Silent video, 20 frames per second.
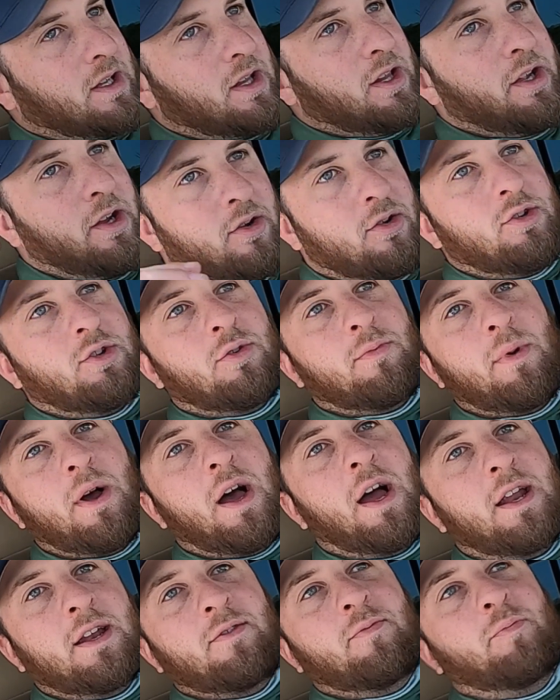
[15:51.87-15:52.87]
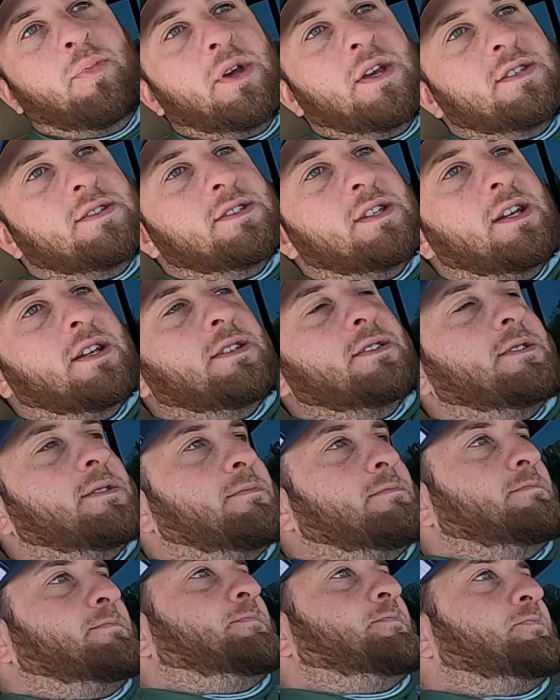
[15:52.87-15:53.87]
Clearing your mind of business,
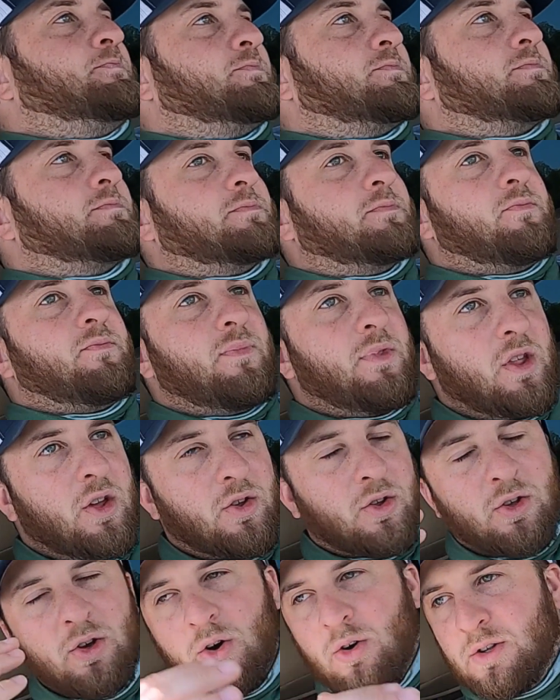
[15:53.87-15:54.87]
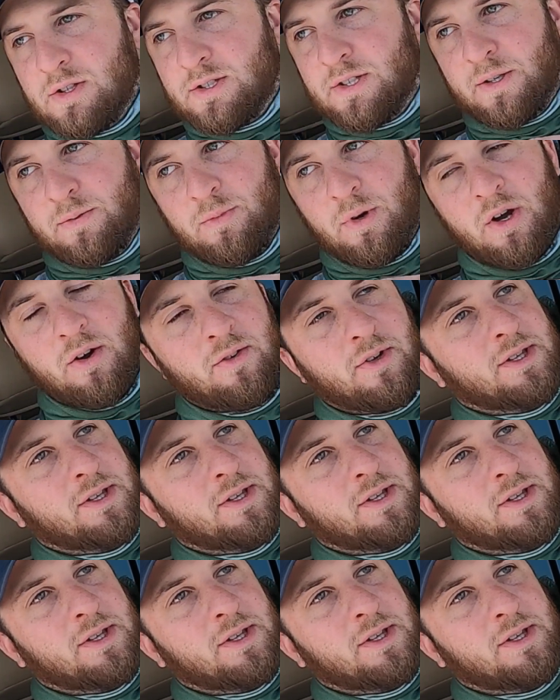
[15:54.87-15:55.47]
going somewhere